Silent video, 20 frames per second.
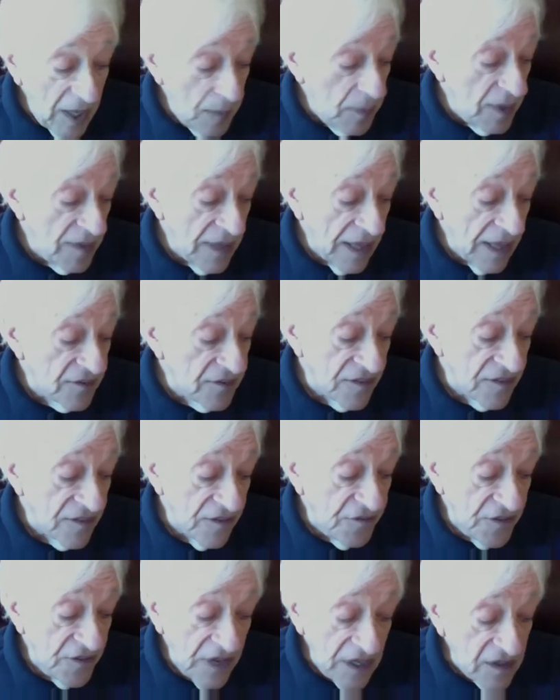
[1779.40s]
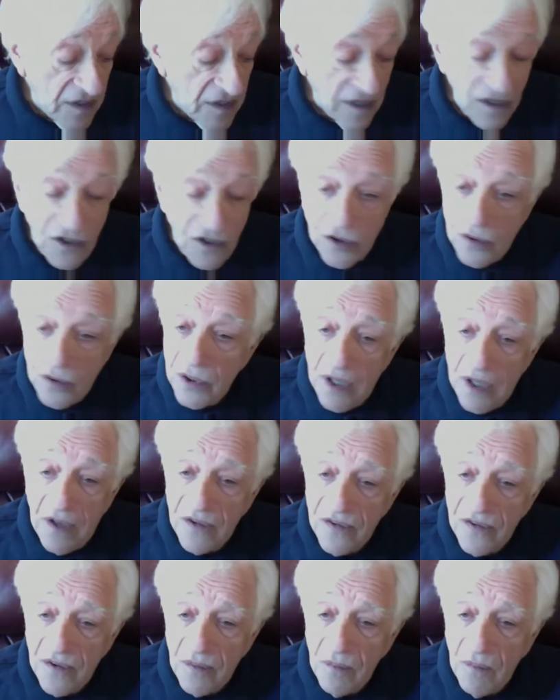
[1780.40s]
that's the fate that
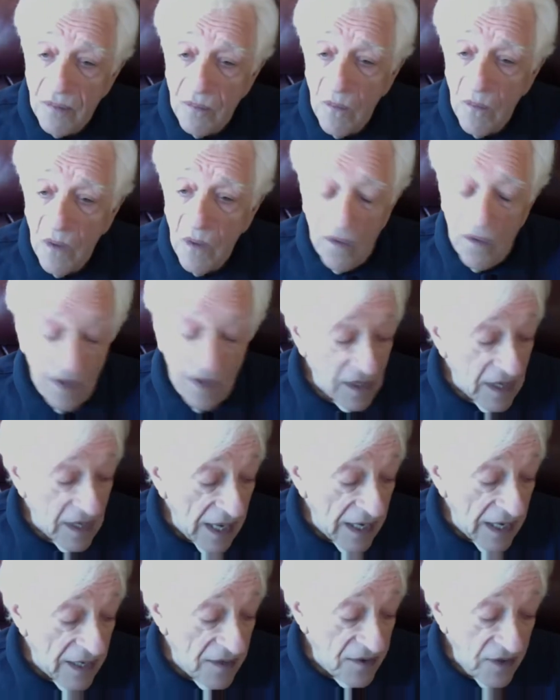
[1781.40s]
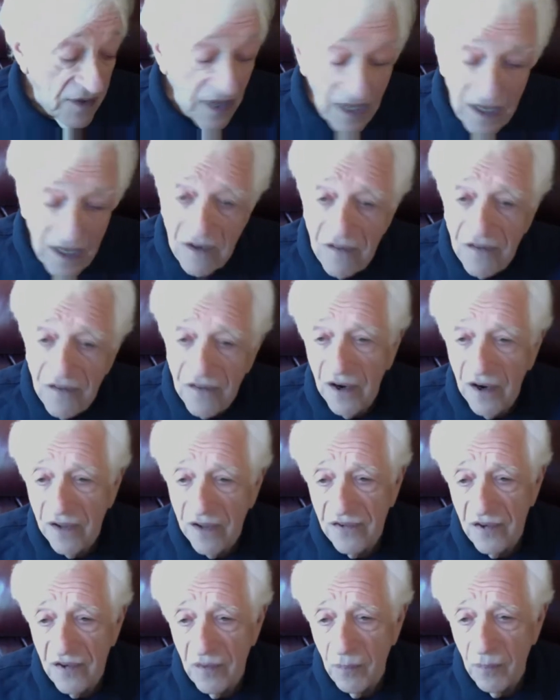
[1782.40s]
Judaism, that God intended for
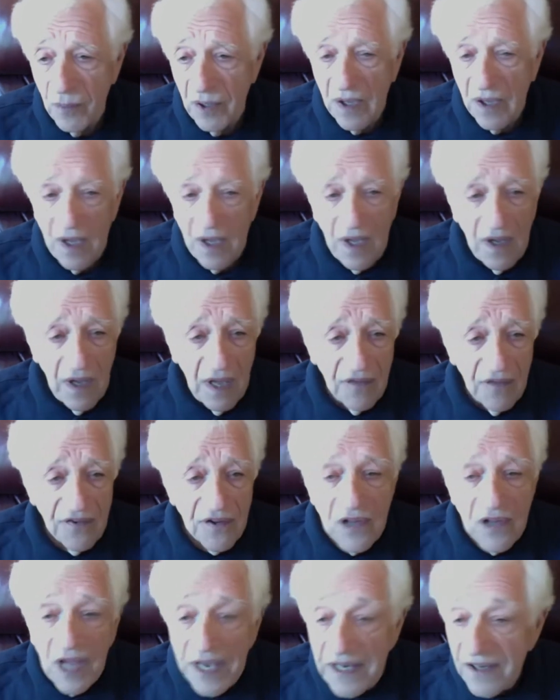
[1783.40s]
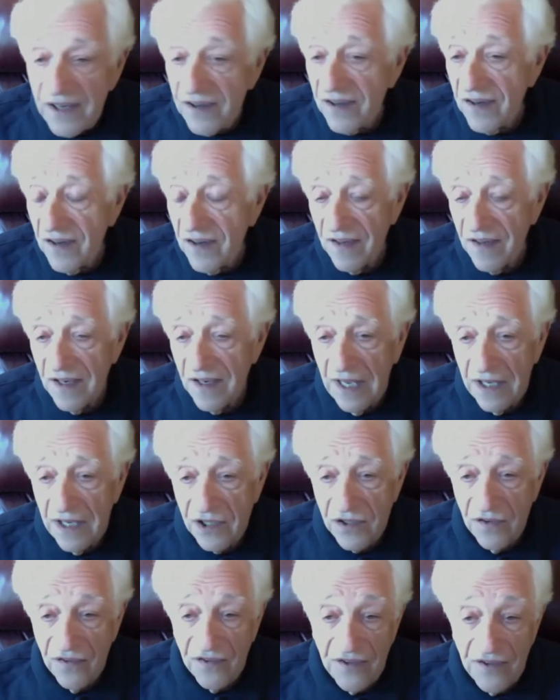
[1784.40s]
us to be, as a light to the
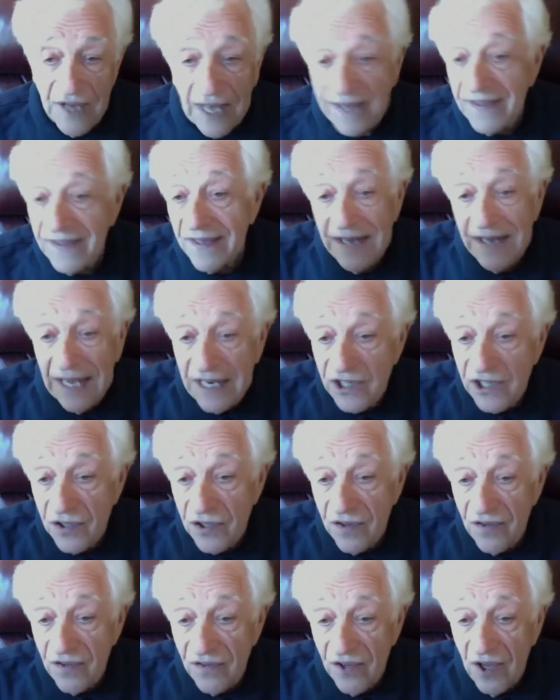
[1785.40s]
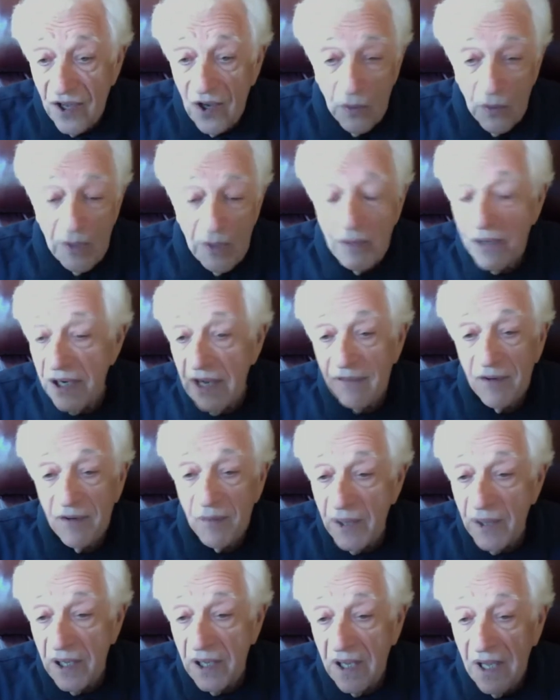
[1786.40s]
nations, not the nations. We would never
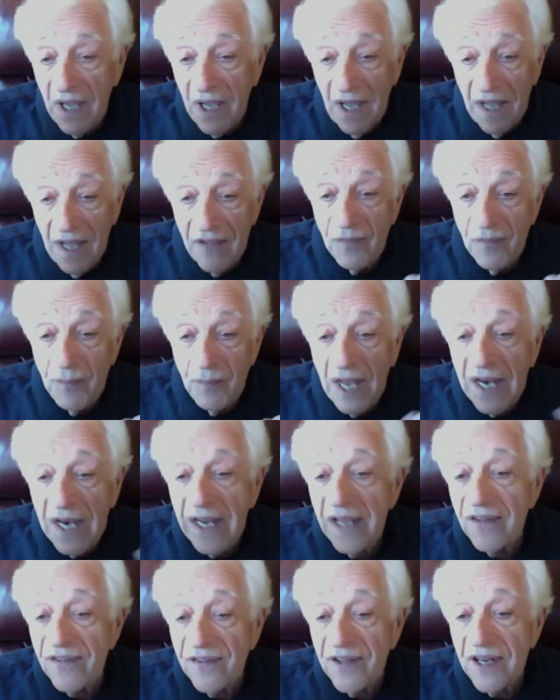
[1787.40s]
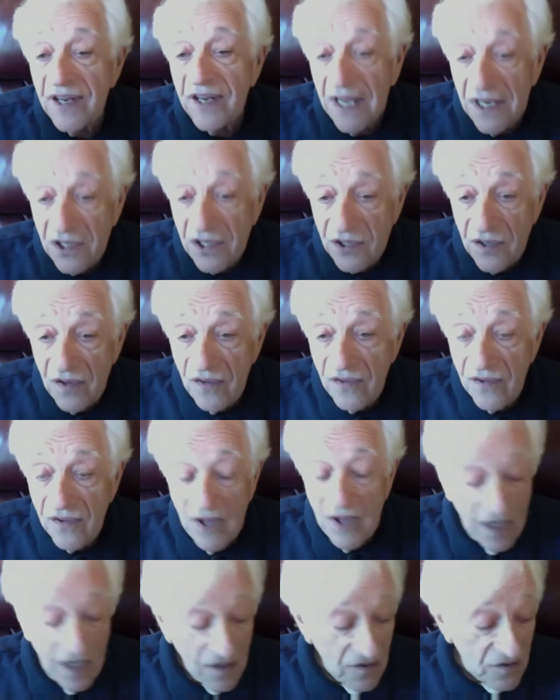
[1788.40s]
be as many as the nations,
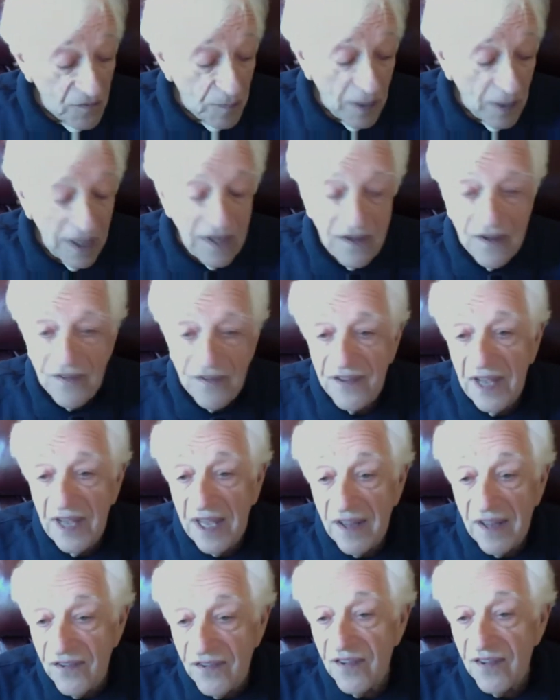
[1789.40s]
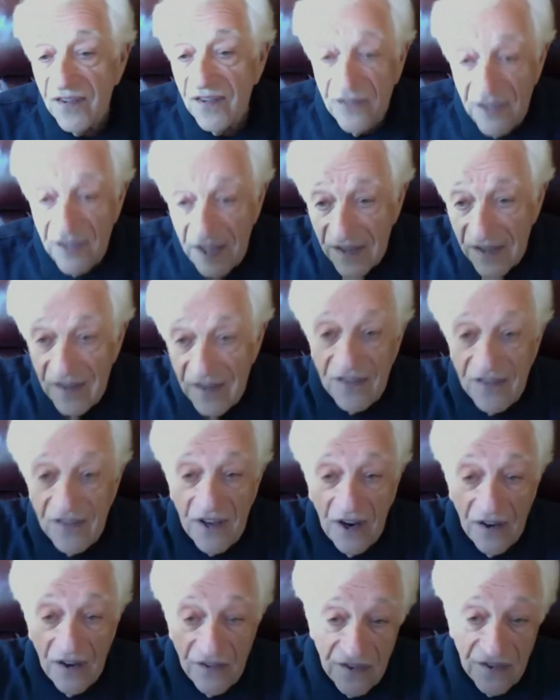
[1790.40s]
despite the sands of the sea and the
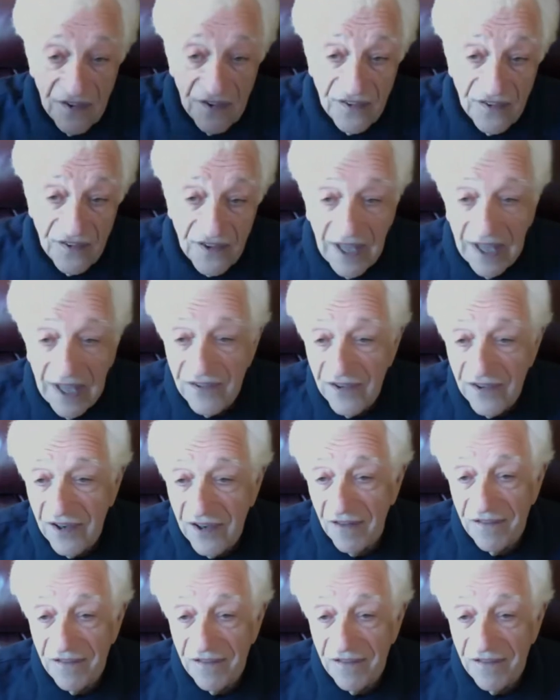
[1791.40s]
stars of the sky stuff,